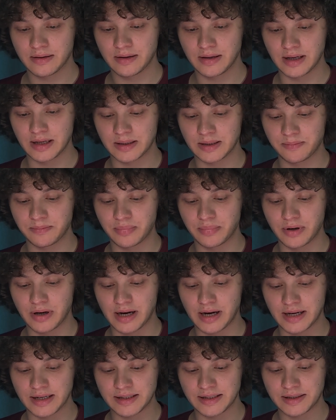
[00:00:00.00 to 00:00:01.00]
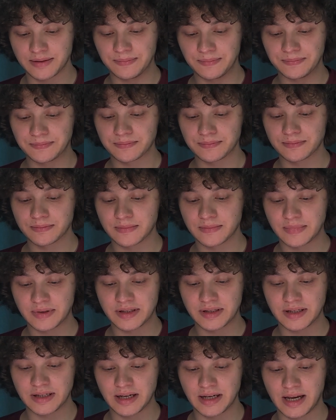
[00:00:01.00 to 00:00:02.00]
Let's press
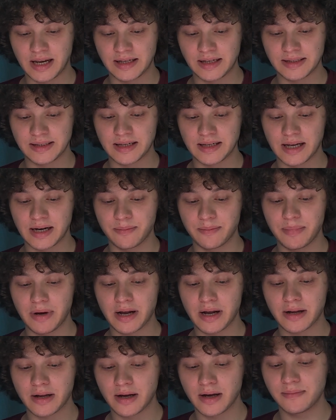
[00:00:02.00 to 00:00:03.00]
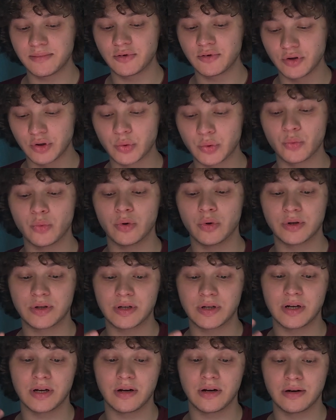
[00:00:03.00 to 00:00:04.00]
set a backup, choose
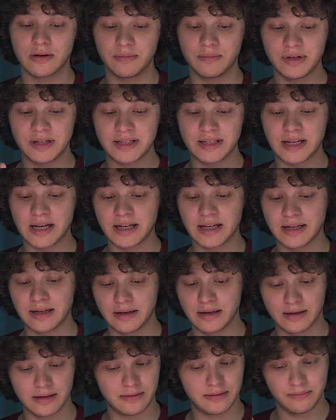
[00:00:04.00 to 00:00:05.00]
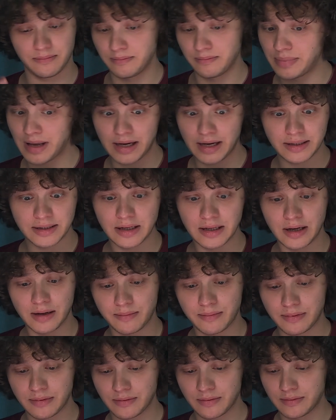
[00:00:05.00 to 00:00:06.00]
what's gonna be set backed
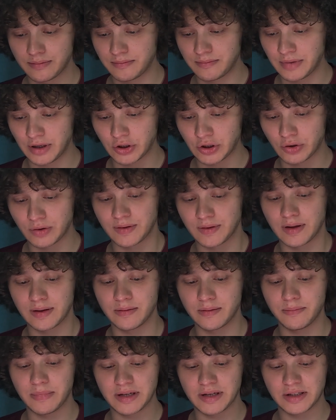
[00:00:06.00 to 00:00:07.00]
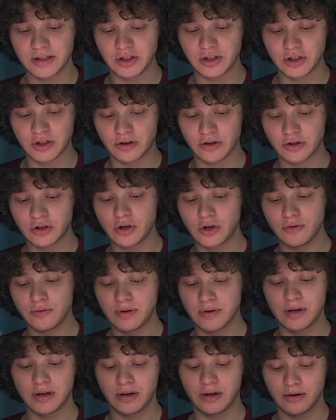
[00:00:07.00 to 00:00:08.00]
up. Make sure that the messages are
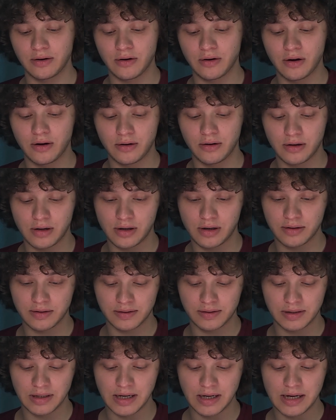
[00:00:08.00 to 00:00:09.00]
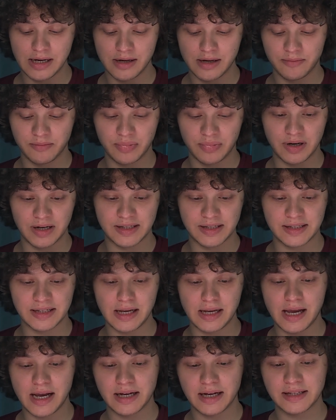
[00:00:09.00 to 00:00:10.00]
chosen and call logs. Press
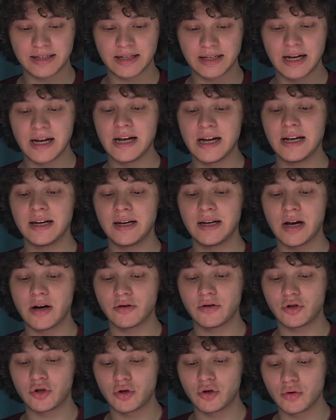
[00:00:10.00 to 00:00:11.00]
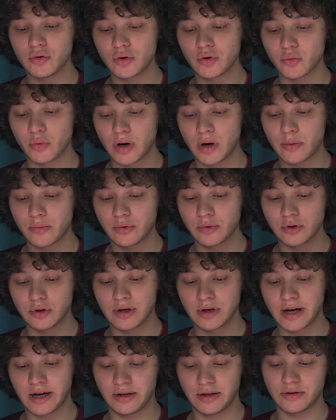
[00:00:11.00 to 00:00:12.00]
next. Now choose where would you
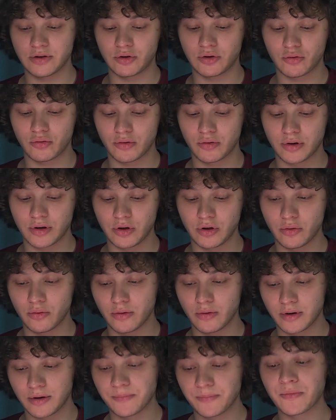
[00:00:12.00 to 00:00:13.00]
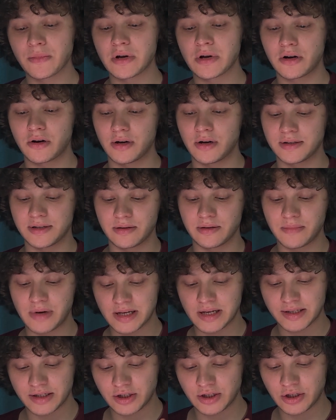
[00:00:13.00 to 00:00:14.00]
like to store your calls and
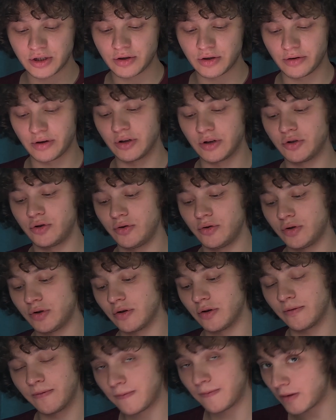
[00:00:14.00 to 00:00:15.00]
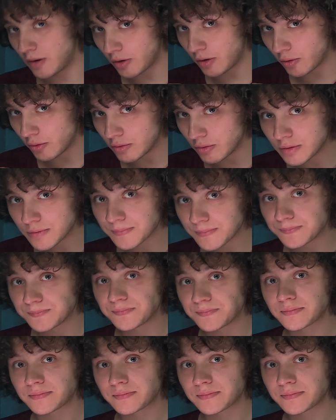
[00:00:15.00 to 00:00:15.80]
messages. You can choose your phone.